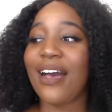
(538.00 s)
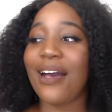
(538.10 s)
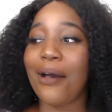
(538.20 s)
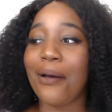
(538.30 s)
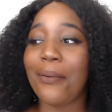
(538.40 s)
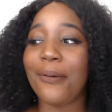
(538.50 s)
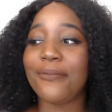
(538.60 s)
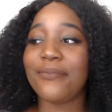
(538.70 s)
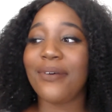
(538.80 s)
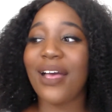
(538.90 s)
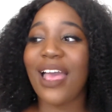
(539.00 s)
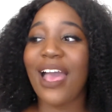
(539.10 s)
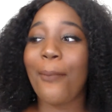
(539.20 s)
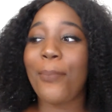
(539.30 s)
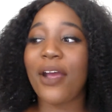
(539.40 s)

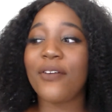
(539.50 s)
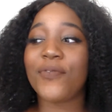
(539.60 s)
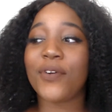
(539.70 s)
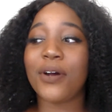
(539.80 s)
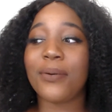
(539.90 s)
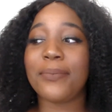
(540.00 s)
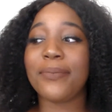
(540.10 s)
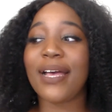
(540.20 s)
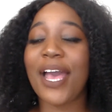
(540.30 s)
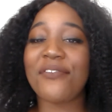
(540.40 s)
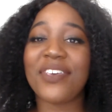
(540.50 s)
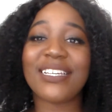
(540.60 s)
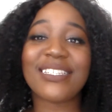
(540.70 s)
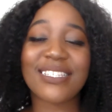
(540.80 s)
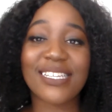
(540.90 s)
apart from having
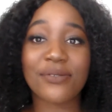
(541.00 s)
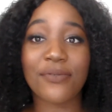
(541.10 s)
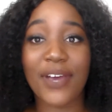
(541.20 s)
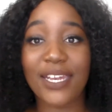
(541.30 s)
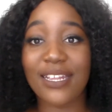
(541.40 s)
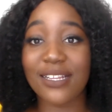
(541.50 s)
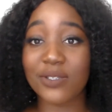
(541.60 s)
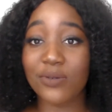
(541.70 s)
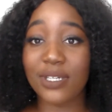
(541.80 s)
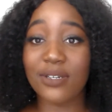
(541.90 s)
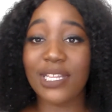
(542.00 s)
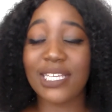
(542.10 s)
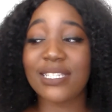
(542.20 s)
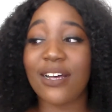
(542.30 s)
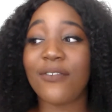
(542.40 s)
assistance with finding the school and all
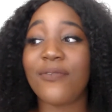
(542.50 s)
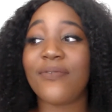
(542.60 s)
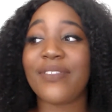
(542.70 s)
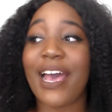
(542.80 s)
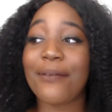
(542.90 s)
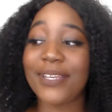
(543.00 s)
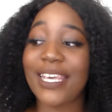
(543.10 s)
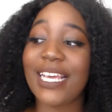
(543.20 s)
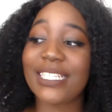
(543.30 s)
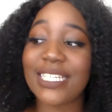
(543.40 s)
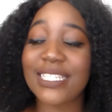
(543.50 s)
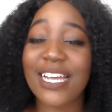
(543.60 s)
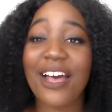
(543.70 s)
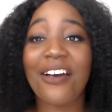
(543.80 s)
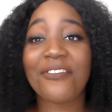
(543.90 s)
that stuff, the application
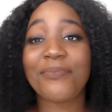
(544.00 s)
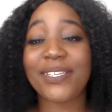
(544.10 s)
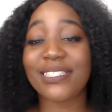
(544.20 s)
stuff,